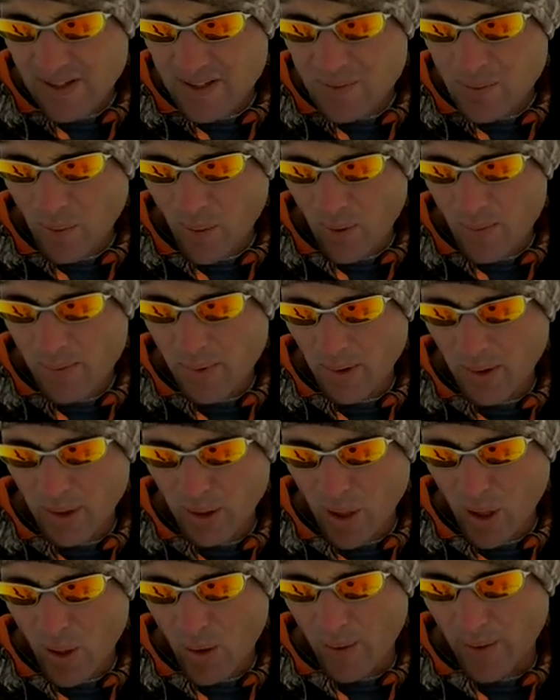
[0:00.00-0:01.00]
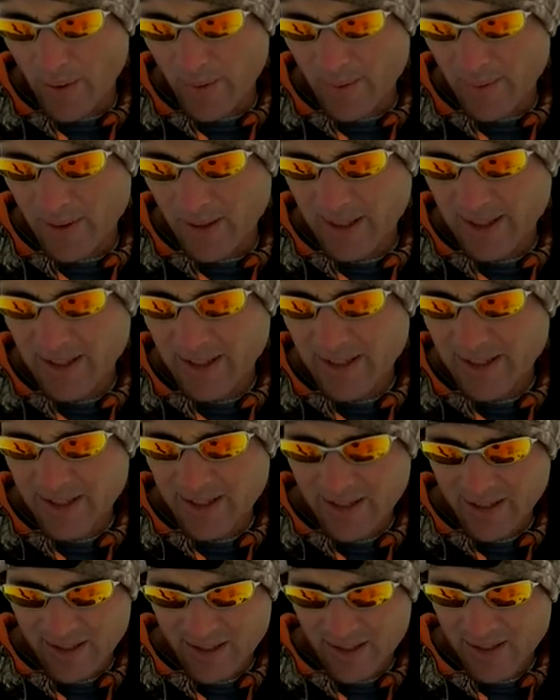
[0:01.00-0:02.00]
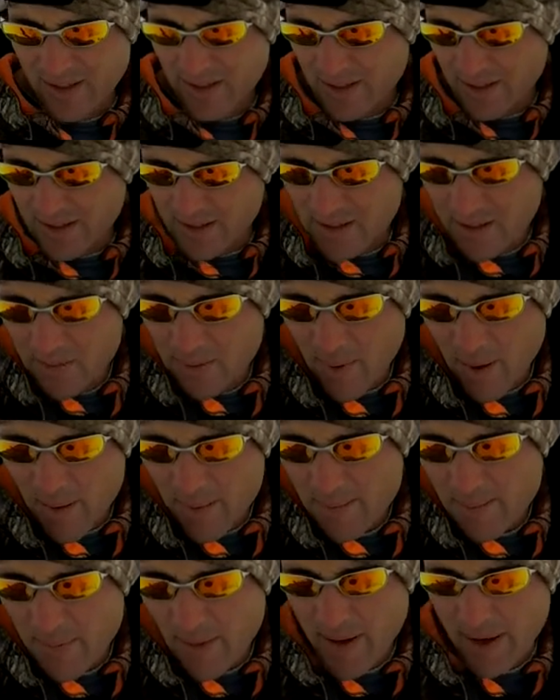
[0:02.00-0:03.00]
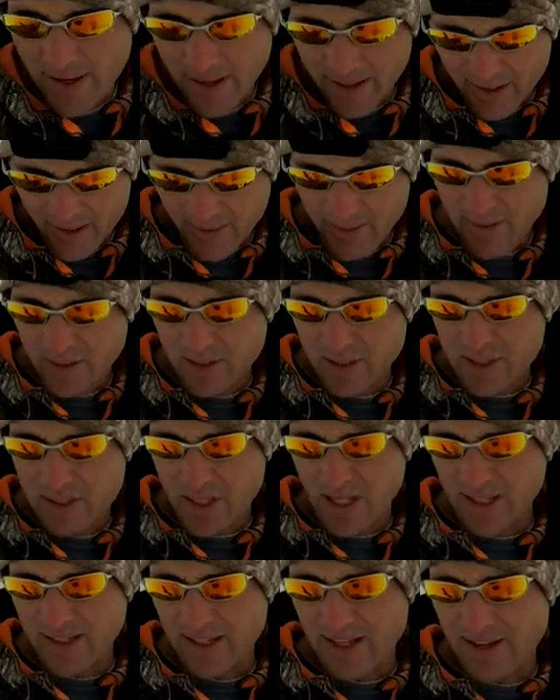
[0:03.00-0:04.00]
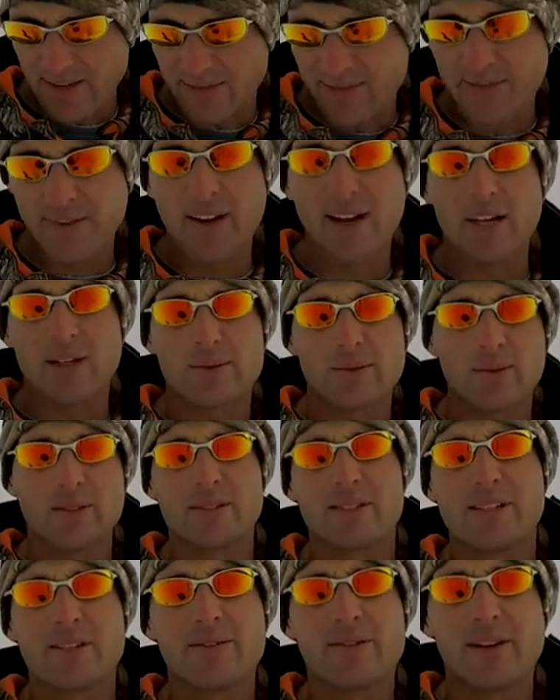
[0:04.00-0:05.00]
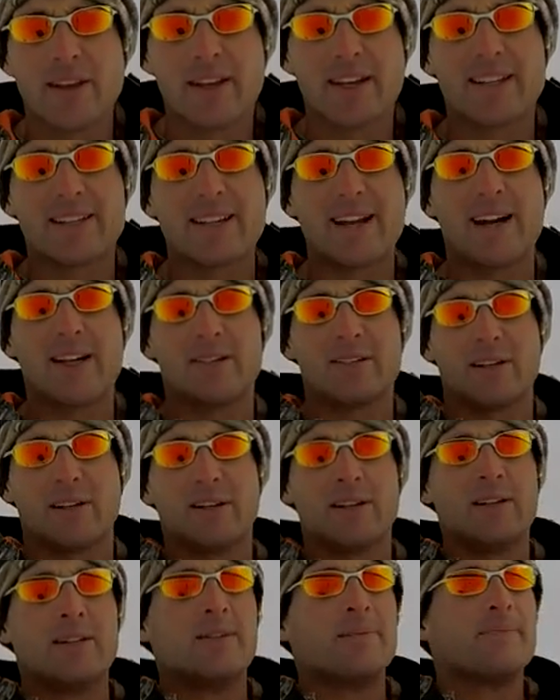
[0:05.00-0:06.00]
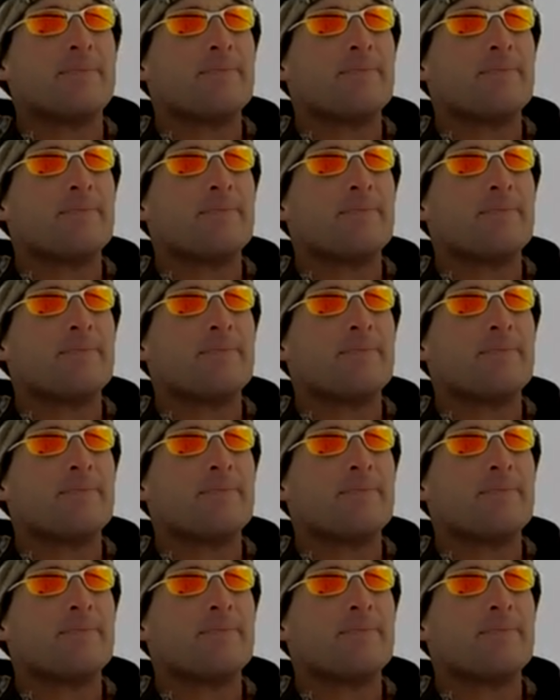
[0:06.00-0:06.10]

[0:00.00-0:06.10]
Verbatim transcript: There's one below him. This is my bait. We just caught that fish. We're gonna see if we can get down there.